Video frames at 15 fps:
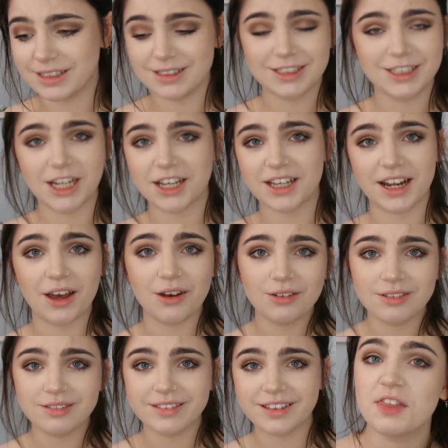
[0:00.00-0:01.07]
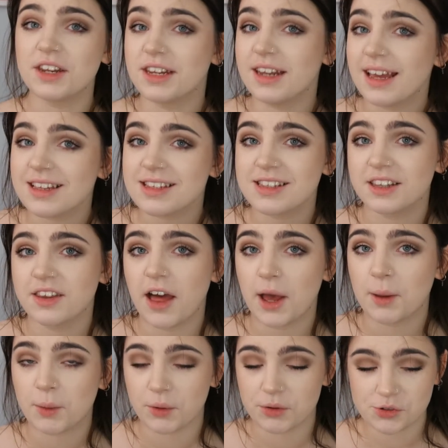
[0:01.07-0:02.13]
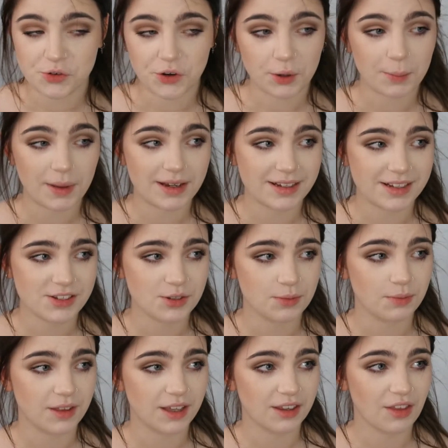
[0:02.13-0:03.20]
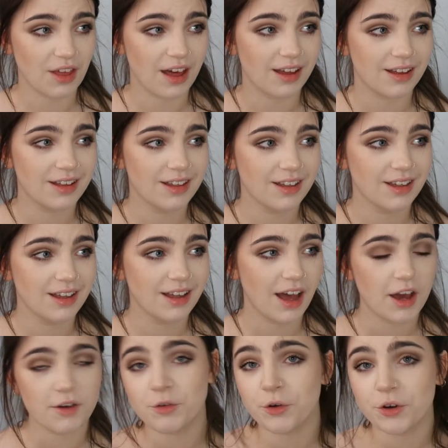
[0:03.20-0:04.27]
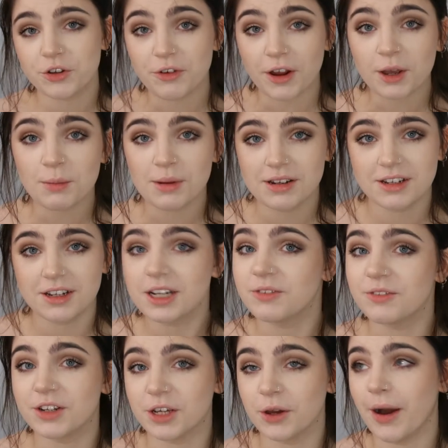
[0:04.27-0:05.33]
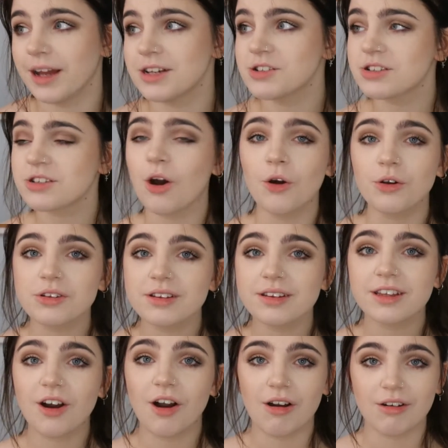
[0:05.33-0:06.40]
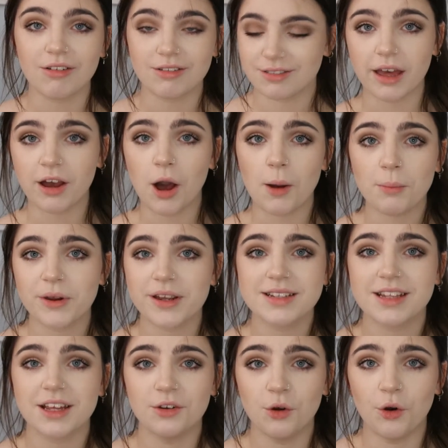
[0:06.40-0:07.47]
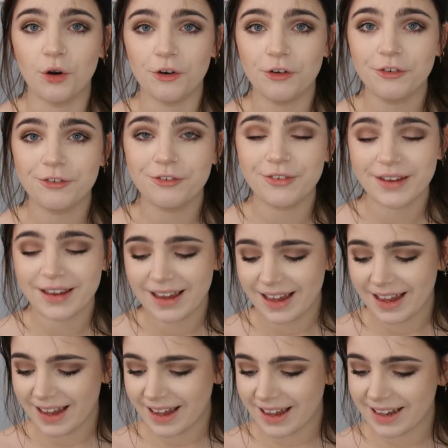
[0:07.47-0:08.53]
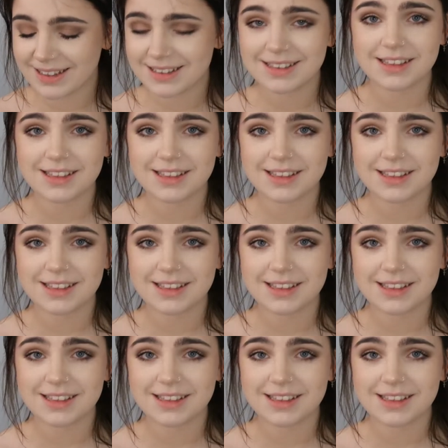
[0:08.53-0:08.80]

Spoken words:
check it out. The next thing that I'm going to recommend is something that I've already recommended in a video. I just honestly can't praise it enough. It's